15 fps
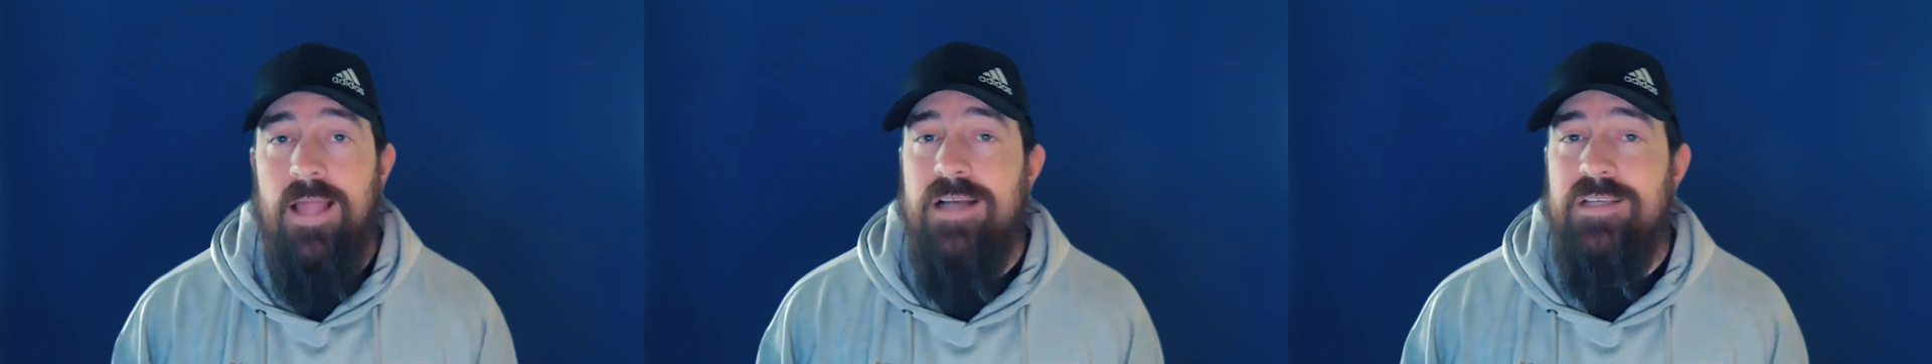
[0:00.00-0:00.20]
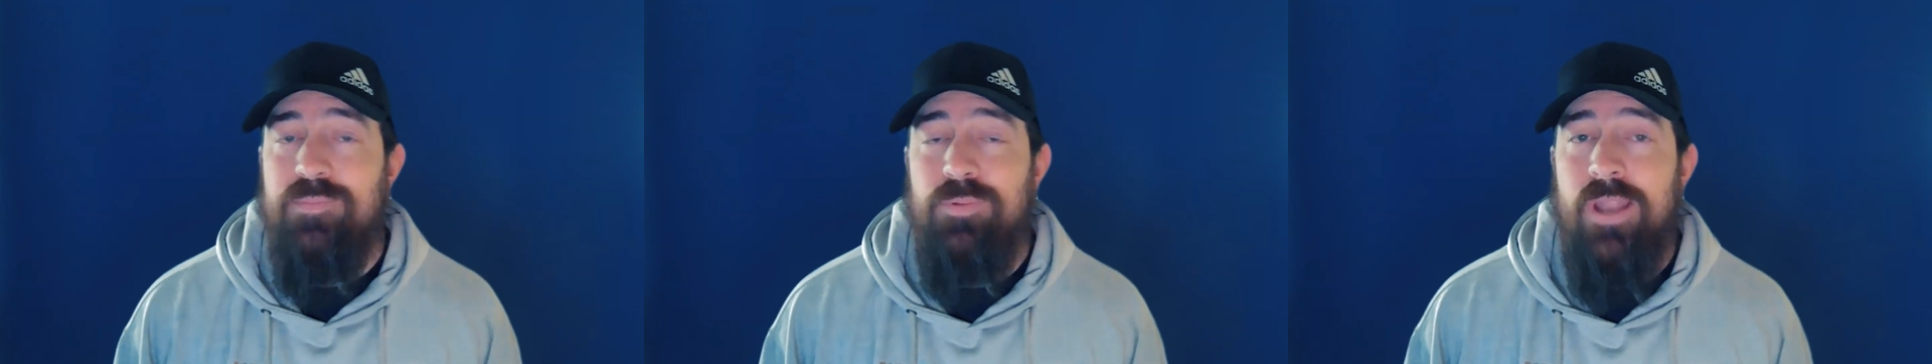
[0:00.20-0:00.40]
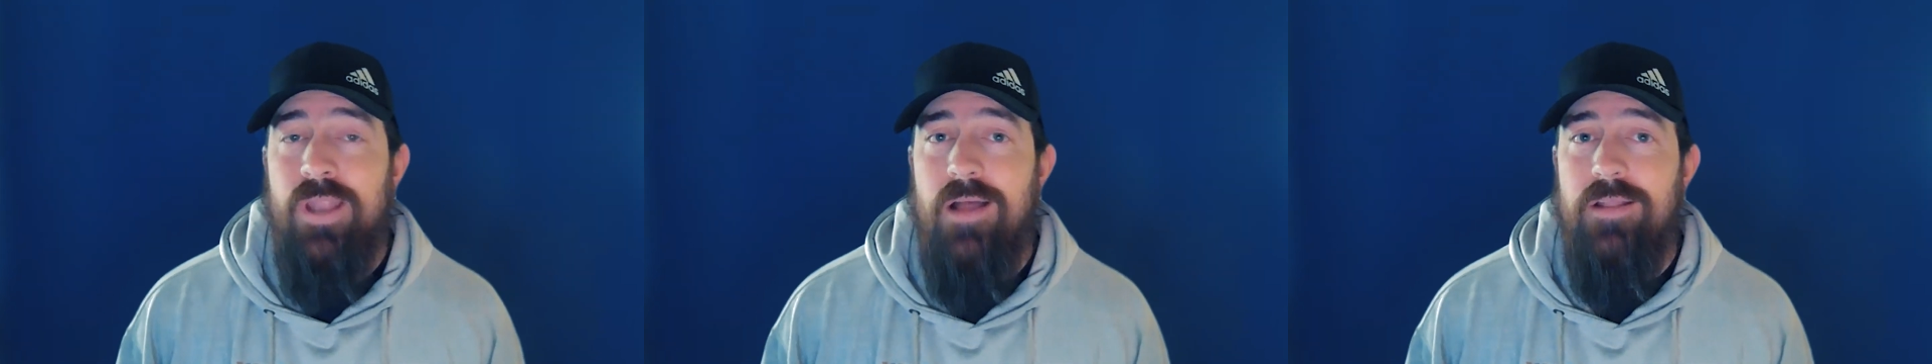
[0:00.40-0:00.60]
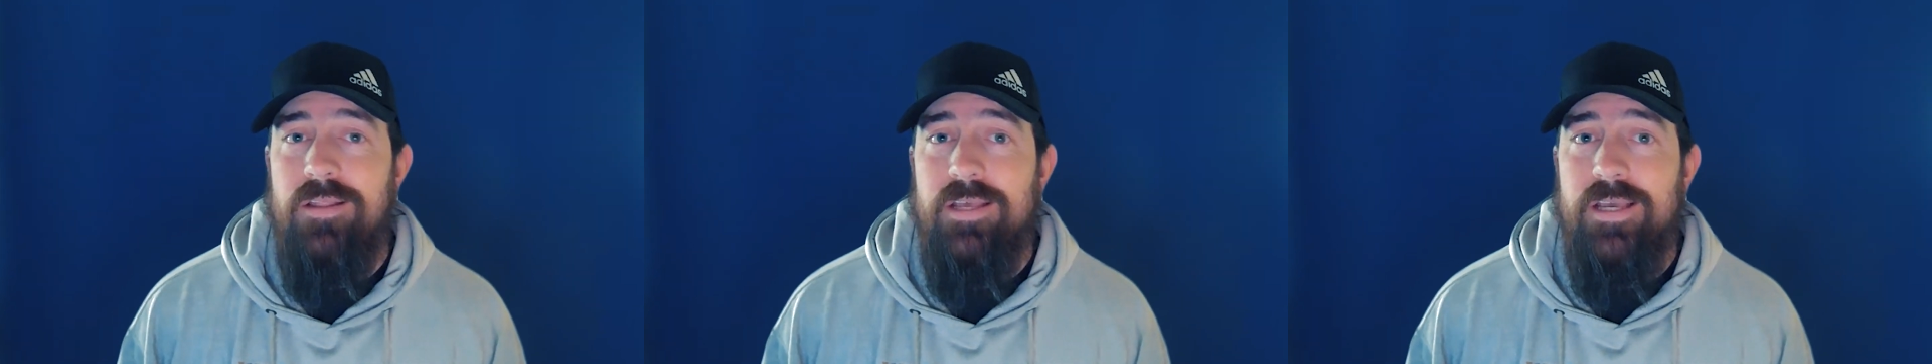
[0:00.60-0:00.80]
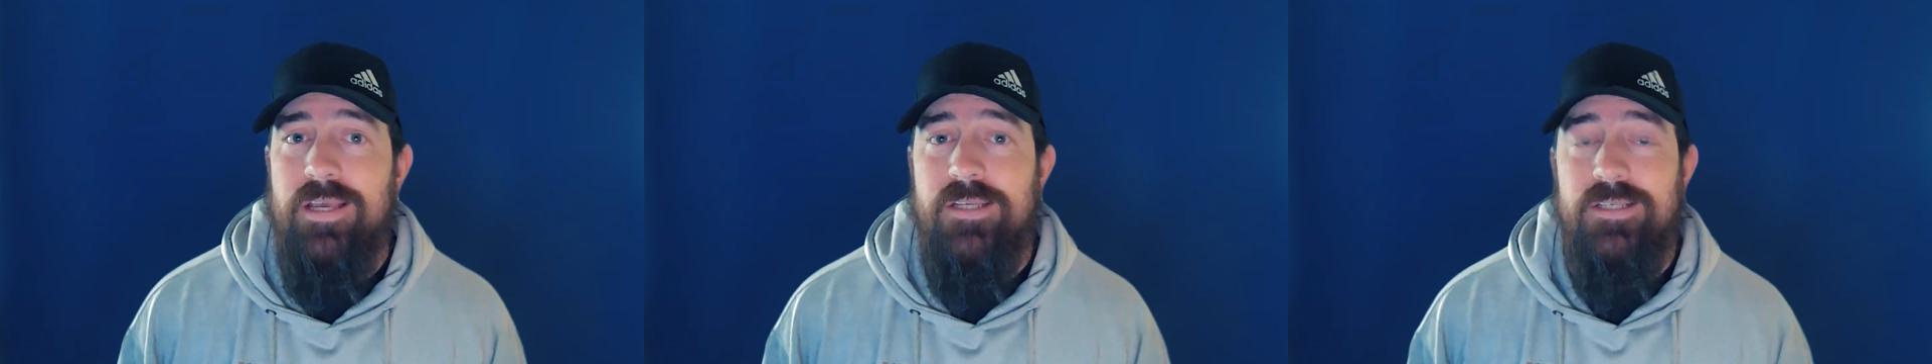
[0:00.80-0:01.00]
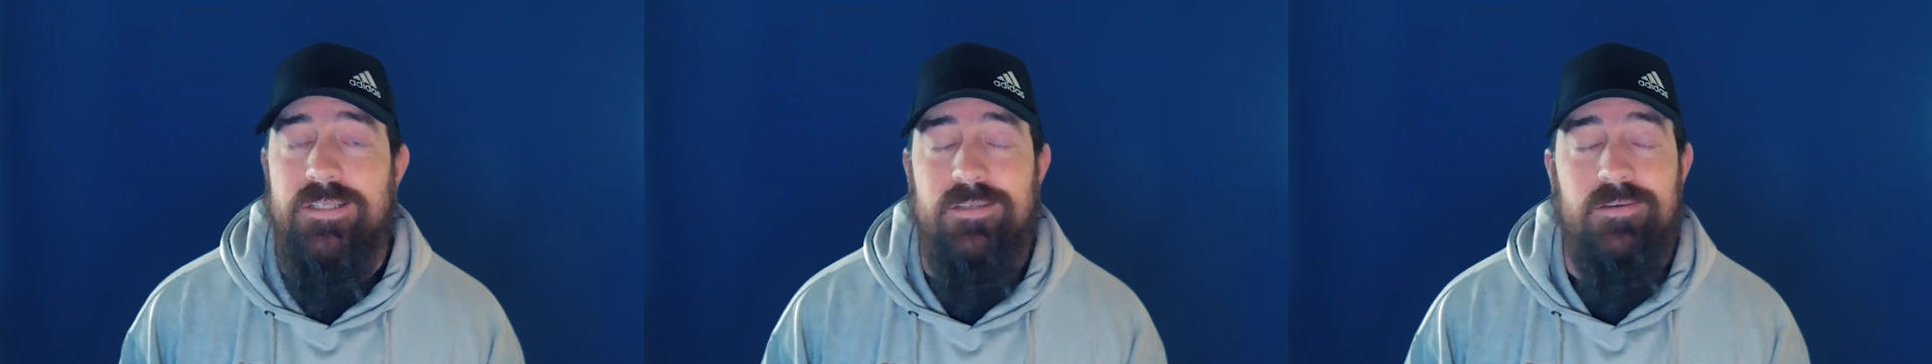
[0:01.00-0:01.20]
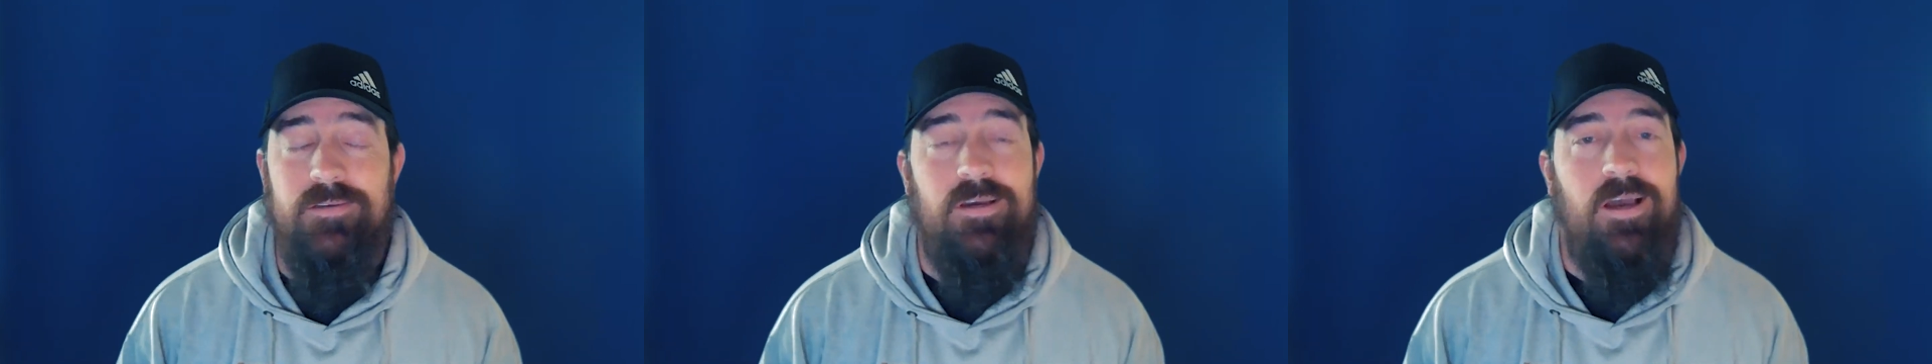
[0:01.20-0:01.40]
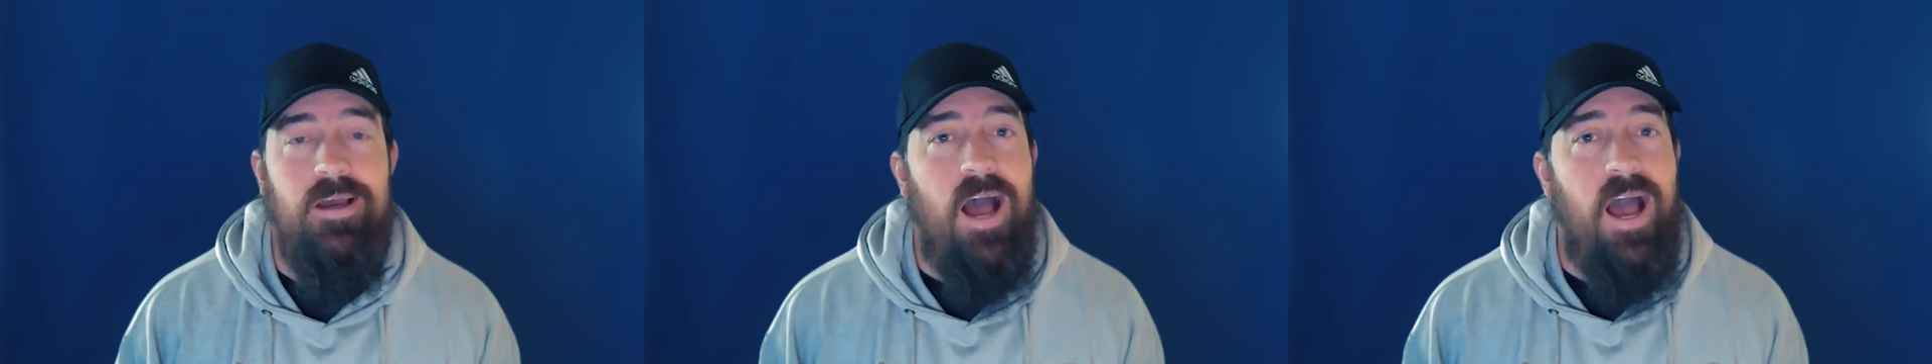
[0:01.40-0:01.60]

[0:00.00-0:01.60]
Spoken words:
Last but not least,